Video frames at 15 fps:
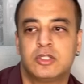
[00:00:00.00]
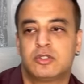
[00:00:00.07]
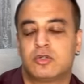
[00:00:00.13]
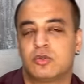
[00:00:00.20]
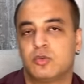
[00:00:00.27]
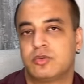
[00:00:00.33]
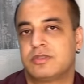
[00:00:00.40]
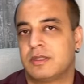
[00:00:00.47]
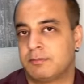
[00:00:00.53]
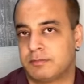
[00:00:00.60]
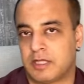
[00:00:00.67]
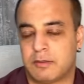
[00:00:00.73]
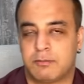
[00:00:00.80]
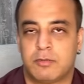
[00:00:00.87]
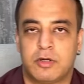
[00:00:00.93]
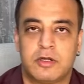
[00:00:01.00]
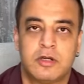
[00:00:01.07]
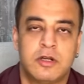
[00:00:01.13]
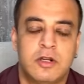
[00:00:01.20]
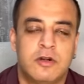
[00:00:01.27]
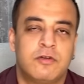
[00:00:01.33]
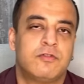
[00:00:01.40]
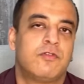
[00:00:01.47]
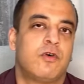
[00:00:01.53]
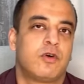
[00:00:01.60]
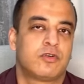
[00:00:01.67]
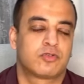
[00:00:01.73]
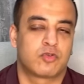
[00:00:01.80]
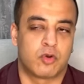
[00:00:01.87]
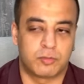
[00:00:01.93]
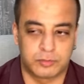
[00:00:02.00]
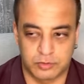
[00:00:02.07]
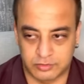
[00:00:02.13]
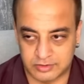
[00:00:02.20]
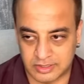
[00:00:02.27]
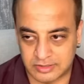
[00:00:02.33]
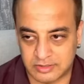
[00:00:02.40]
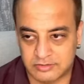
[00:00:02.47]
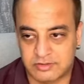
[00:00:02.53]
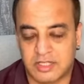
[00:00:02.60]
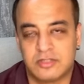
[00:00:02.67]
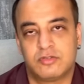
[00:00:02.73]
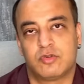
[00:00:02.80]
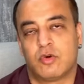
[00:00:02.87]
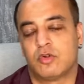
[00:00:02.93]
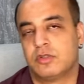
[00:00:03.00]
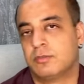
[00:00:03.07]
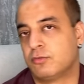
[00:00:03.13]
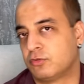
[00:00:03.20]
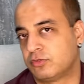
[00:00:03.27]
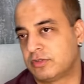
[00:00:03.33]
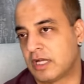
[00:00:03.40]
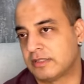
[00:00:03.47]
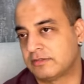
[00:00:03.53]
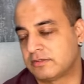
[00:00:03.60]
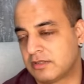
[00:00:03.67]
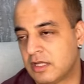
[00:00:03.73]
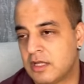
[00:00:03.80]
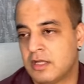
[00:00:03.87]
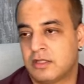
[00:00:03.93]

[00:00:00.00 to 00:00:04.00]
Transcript: through September for Scorpio ascendant signs or the moon signs.